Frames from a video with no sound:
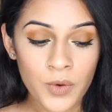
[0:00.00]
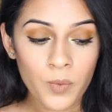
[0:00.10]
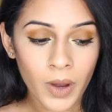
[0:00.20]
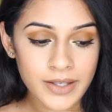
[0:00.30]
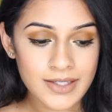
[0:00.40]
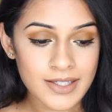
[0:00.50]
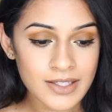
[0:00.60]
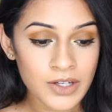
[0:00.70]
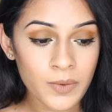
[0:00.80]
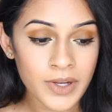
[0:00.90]

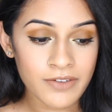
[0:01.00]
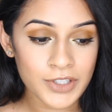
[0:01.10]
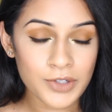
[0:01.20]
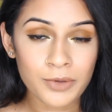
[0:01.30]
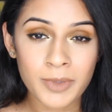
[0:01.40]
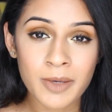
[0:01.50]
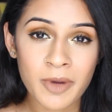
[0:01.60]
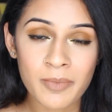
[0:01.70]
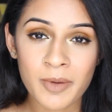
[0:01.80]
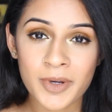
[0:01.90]
What no one ever told me
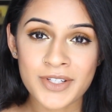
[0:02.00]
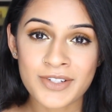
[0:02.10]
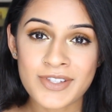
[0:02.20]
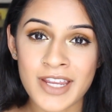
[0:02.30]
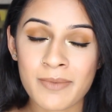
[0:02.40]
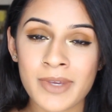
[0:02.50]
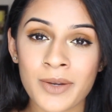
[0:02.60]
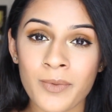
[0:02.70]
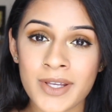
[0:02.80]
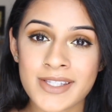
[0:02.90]
about my personal
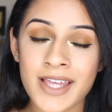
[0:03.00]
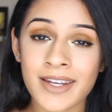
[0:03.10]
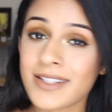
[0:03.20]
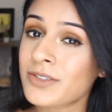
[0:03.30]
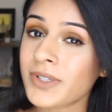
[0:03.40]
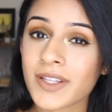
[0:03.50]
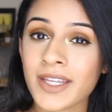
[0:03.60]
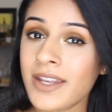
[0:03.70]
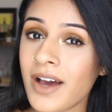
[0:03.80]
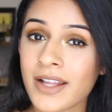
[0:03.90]
statement was that it's
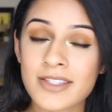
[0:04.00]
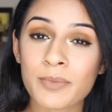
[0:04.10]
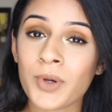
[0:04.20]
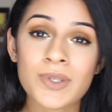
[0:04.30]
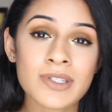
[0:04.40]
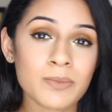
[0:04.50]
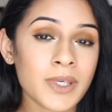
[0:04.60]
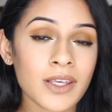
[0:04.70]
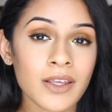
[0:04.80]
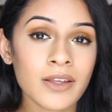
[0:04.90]
really not supposed to
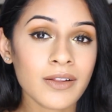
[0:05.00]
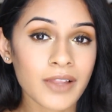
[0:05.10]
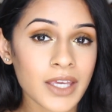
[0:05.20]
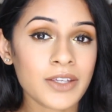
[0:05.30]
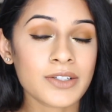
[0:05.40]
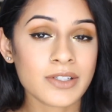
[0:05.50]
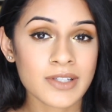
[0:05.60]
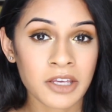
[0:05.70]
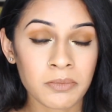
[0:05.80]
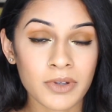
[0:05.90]
be like your
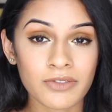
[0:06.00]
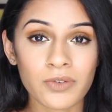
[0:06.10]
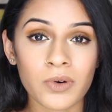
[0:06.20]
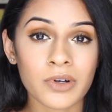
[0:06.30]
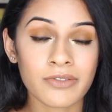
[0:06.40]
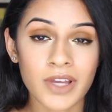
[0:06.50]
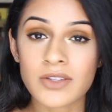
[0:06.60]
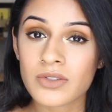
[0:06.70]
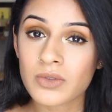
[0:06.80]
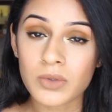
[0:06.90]
statement for
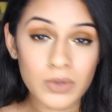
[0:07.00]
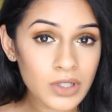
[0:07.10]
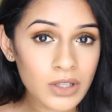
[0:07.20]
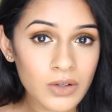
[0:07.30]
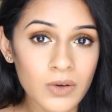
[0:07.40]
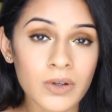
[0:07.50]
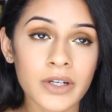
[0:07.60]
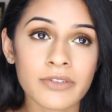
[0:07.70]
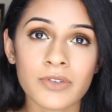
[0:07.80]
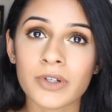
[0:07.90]
vet school
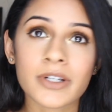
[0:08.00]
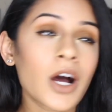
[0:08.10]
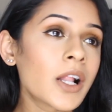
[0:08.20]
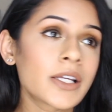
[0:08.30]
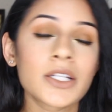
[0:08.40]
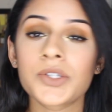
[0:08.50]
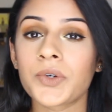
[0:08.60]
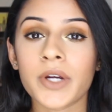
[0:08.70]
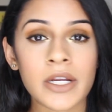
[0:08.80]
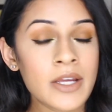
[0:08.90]
or for college
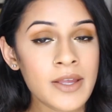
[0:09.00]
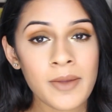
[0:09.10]
or